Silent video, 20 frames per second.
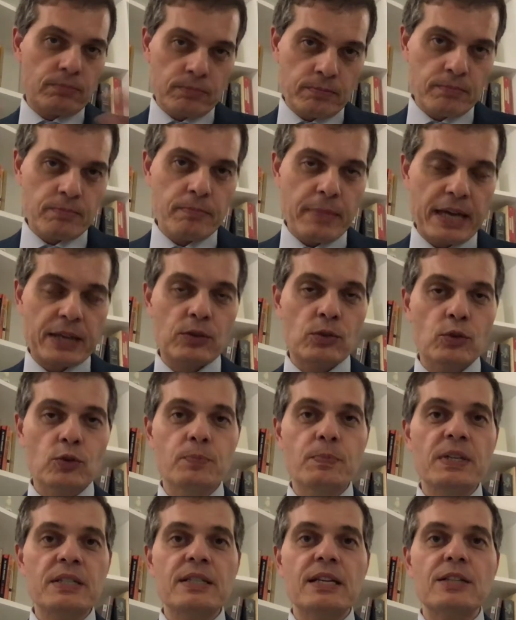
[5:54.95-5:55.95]
make those
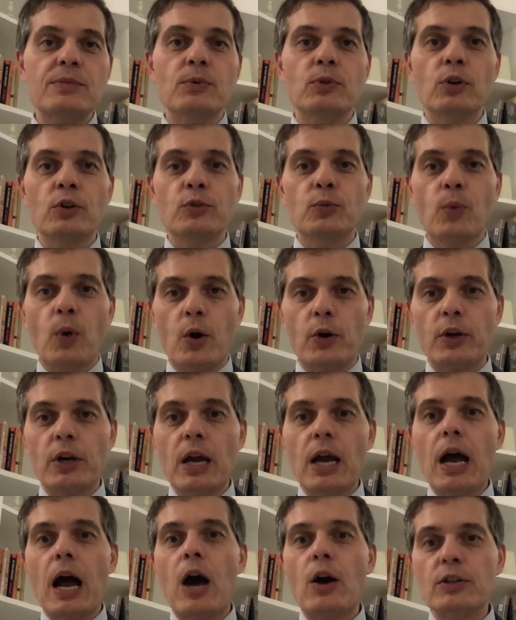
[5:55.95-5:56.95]
business models work
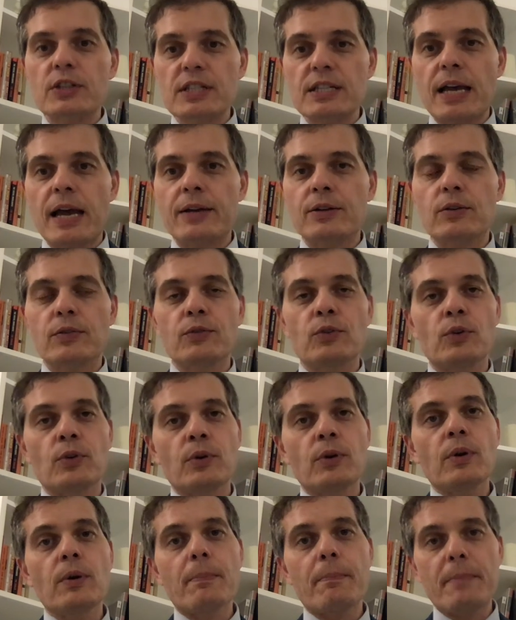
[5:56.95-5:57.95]
outside of the
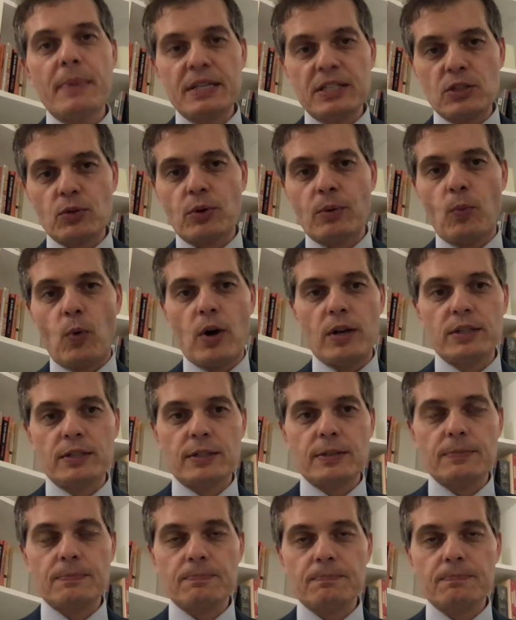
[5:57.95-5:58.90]
mainstream ones.